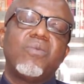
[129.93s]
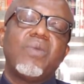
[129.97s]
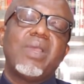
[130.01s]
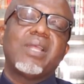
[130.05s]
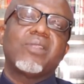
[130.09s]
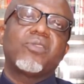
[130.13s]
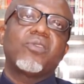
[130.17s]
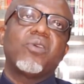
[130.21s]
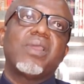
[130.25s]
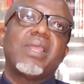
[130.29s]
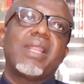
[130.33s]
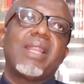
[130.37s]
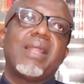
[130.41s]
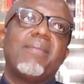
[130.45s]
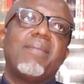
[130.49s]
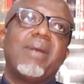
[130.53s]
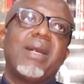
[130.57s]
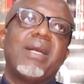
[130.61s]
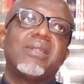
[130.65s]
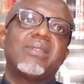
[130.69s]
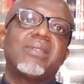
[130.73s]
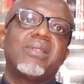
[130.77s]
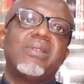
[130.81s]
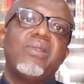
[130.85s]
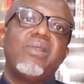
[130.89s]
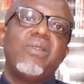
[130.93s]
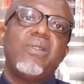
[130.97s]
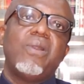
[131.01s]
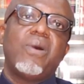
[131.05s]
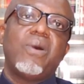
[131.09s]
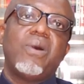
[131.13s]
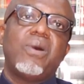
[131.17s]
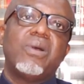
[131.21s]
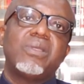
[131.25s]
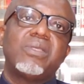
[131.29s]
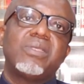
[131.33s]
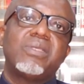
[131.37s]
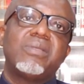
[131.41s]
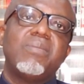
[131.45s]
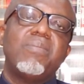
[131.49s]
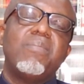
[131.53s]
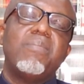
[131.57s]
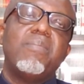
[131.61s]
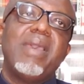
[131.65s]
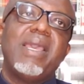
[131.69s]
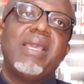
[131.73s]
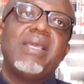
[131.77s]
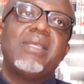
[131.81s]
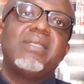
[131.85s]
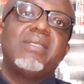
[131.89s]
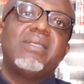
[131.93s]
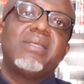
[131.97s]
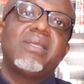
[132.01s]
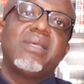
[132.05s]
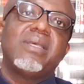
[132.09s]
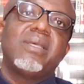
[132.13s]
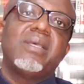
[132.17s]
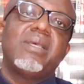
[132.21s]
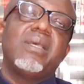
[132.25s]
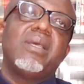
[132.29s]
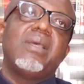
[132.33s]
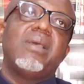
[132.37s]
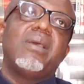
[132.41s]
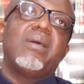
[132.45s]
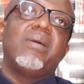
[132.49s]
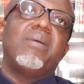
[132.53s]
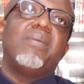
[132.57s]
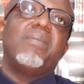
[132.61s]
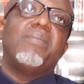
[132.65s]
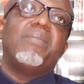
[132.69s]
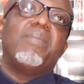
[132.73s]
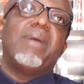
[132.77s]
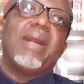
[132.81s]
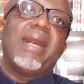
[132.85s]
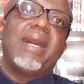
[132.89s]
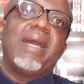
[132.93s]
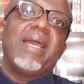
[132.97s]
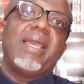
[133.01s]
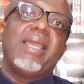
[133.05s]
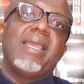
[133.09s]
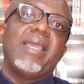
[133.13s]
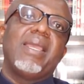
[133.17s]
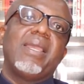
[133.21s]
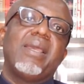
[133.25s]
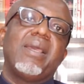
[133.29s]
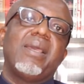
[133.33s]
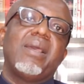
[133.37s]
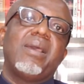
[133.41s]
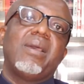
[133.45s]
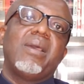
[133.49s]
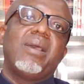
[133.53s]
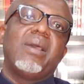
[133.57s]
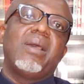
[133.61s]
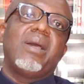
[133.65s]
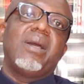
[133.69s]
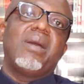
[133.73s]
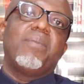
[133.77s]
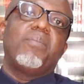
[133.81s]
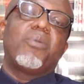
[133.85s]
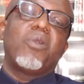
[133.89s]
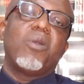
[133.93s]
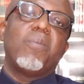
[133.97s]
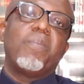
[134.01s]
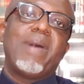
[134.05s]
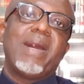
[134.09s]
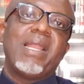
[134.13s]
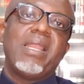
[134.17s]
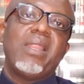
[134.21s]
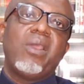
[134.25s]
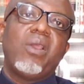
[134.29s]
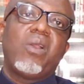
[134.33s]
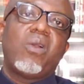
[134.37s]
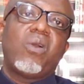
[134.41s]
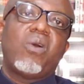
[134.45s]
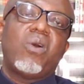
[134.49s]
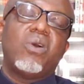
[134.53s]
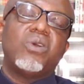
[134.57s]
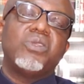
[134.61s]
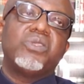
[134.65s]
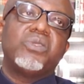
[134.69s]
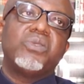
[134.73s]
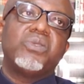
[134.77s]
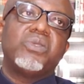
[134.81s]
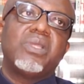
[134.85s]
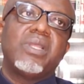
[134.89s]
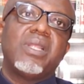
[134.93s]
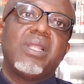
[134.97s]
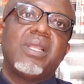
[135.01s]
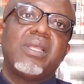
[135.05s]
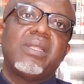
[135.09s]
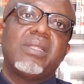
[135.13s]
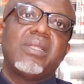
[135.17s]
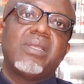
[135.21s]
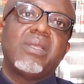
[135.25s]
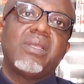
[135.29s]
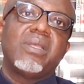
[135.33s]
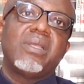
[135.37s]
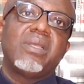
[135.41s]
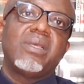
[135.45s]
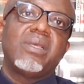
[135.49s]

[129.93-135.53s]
we are talking about laws made by properly constituted